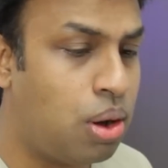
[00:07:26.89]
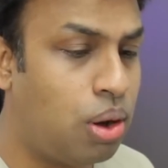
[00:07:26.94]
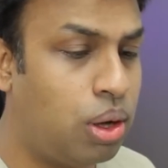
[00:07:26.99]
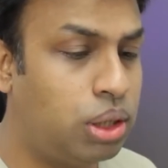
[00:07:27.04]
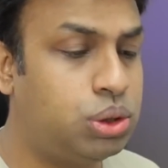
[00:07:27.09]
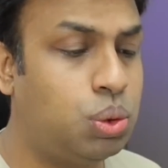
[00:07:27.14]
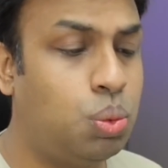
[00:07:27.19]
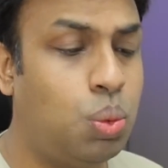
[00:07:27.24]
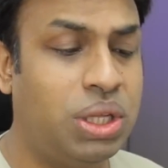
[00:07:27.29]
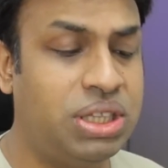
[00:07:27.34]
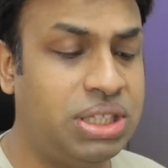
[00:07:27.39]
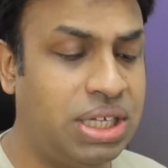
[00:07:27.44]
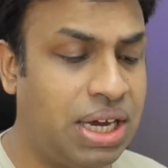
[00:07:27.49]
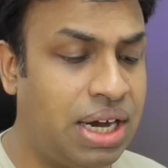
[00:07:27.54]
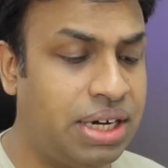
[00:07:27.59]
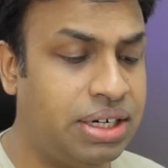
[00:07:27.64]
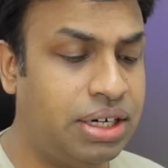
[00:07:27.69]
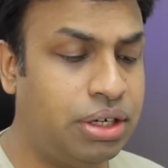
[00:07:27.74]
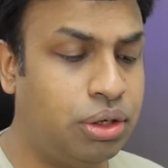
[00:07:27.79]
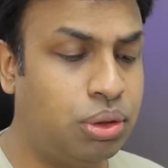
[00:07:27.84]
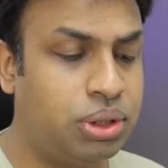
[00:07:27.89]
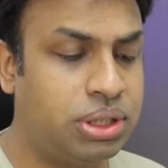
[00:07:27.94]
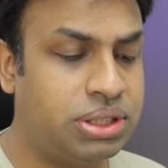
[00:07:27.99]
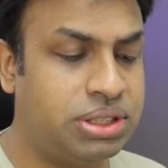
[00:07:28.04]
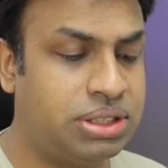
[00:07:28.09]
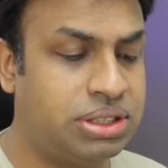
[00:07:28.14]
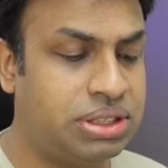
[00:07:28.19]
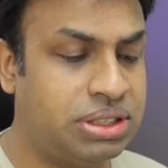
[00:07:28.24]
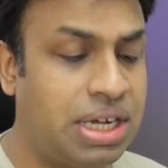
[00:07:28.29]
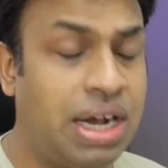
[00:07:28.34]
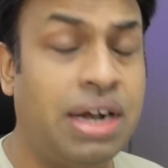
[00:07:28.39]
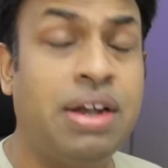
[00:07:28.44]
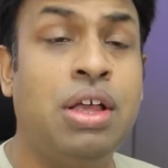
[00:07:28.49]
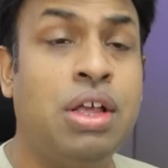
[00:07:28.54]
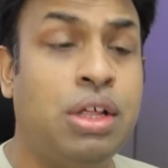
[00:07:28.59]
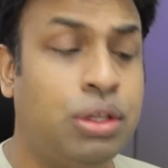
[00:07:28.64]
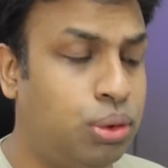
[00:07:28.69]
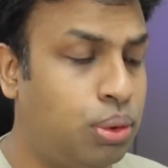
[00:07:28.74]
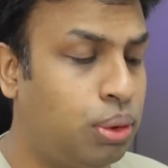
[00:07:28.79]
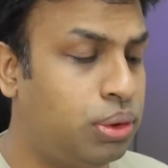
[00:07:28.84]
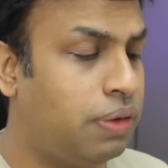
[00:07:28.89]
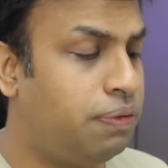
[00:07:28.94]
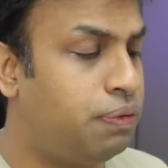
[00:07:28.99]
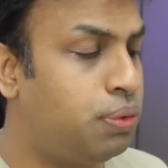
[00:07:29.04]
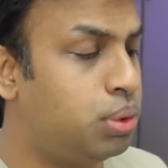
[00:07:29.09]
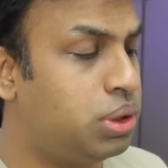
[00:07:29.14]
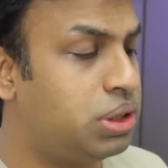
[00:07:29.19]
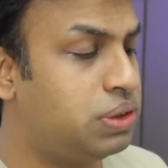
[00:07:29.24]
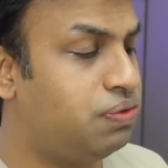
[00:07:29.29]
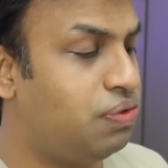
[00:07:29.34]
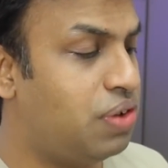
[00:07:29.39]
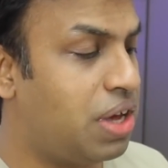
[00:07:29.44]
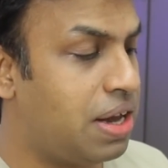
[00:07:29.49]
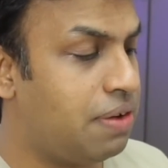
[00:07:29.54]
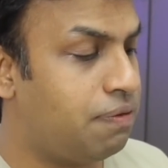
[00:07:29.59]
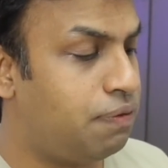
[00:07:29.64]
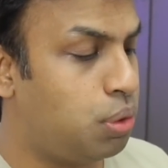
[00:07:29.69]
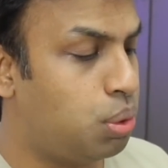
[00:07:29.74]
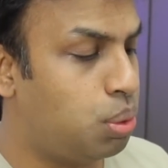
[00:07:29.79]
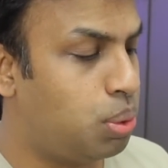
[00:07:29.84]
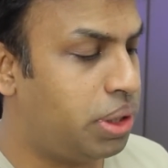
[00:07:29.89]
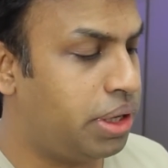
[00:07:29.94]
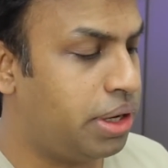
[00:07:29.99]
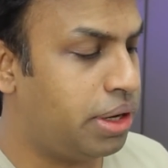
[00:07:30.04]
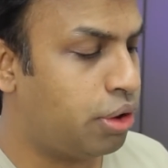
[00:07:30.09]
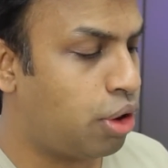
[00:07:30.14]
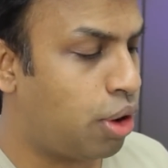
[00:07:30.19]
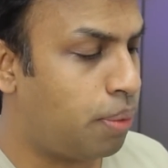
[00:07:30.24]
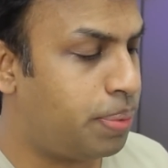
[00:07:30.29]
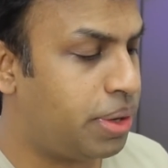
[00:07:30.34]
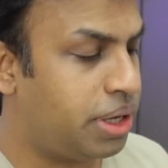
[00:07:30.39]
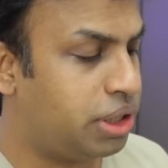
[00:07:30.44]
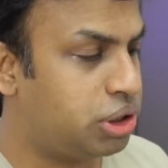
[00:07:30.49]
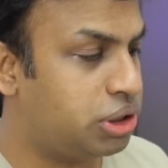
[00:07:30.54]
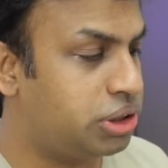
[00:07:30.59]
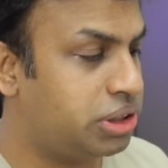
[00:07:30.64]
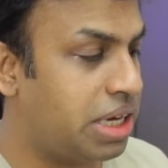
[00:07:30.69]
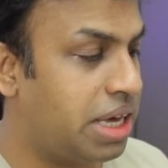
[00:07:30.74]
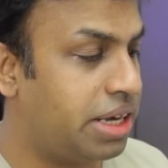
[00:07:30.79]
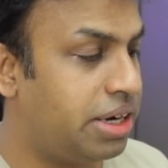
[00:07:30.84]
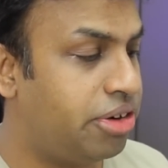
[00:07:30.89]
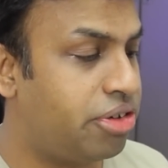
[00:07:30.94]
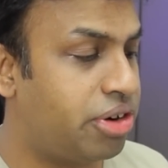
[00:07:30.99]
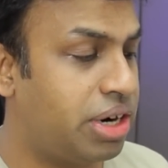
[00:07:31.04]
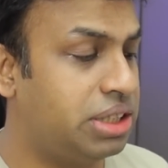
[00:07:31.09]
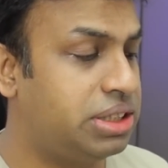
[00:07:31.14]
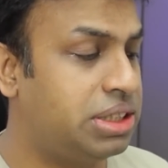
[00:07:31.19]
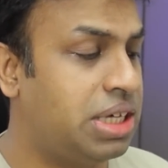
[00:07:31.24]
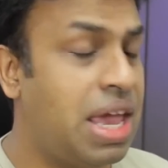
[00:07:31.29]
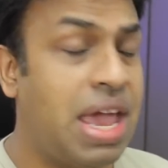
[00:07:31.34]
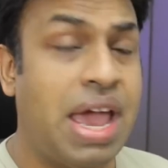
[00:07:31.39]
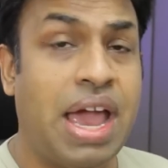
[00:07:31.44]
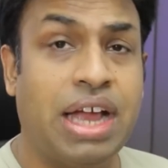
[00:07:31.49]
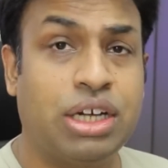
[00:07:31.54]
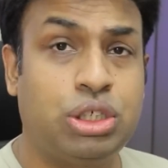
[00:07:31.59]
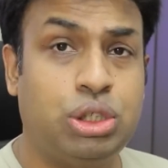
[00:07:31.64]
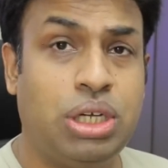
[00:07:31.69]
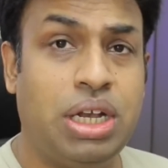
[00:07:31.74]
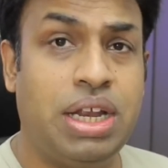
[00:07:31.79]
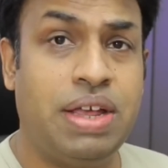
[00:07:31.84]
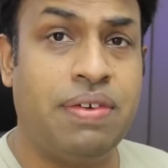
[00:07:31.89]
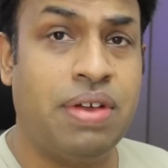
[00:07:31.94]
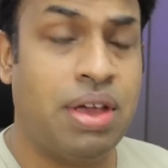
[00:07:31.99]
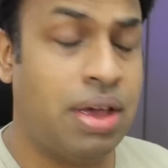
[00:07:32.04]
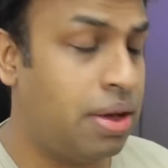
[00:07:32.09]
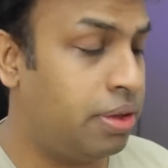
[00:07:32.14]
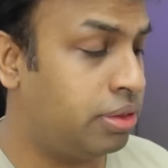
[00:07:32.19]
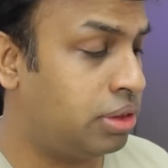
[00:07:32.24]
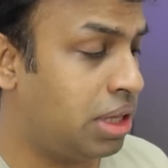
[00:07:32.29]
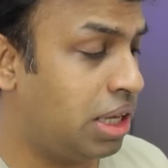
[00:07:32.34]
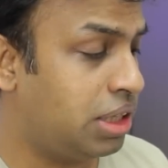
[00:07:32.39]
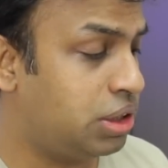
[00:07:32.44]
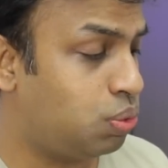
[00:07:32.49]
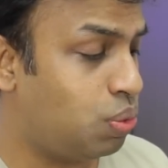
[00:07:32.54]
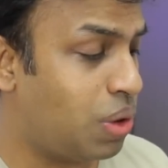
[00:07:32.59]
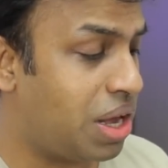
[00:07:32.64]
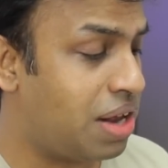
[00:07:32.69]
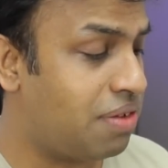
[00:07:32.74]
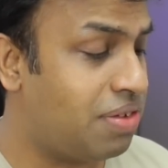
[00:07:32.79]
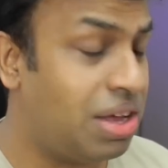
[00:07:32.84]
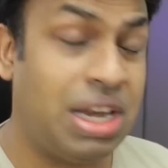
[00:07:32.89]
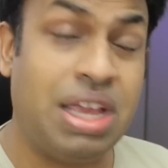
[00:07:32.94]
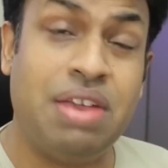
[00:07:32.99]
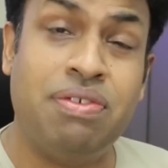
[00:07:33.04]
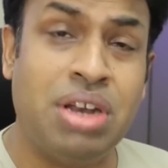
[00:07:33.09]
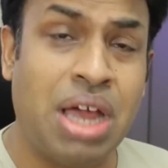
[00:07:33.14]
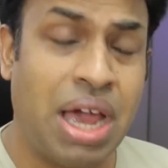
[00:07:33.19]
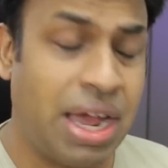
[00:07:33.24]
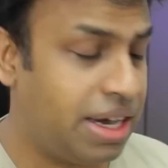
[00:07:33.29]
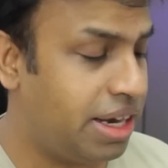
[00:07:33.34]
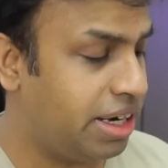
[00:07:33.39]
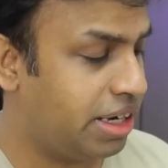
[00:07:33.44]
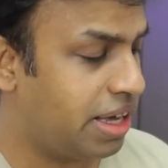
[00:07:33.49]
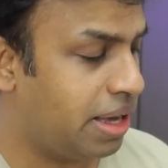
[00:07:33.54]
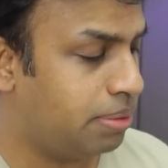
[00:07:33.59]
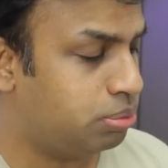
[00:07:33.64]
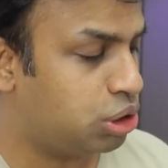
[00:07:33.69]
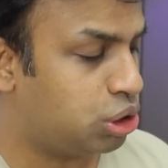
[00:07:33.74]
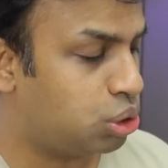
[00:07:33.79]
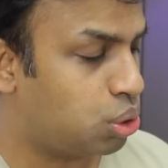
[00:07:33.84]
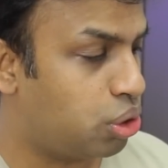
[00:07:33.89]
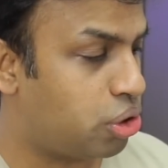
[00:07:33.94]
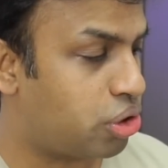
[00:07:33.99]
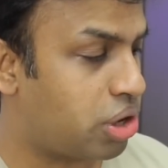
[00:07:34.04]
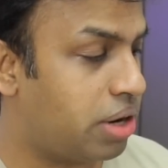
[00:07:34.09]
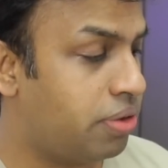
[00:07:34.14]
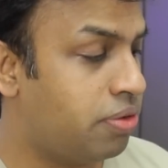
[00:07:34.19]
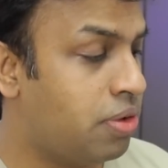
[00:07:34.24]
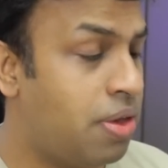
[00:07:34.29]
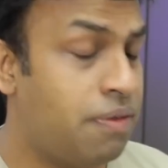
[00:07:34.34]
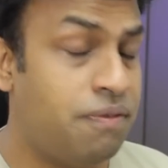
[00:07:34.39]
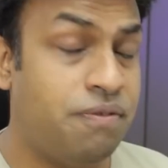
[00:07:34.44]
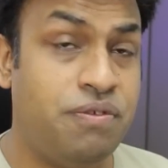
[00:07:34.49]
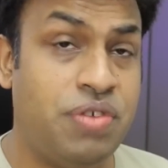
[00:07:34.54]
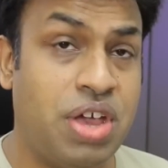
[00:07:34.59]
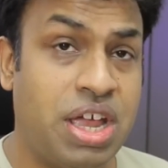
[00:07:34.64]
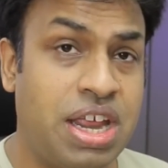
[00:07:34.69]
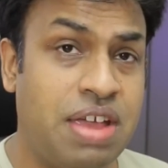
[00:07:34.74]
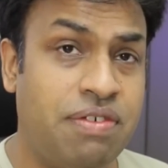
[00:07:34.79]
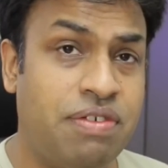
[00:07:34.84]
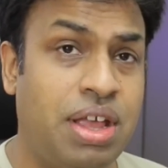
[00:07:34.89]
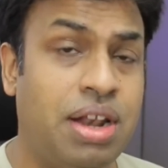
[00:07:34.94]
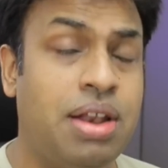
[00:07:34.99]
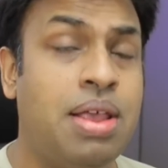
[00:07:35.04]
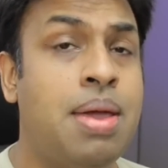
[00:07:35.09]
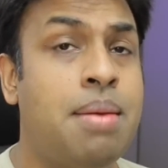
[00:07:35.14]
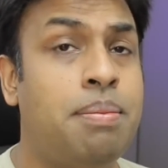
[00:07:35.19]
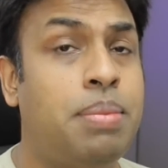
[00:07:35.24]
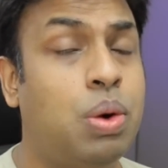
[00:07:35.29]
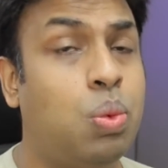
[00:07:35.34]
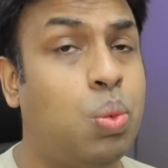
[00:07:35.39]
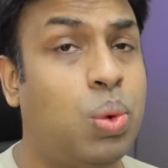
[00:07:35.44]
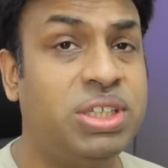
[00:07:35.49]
Also one thing I did notice is that though the phone is very fluid in operations and it runs actually uh, things very well, even high-end games it could run very well. But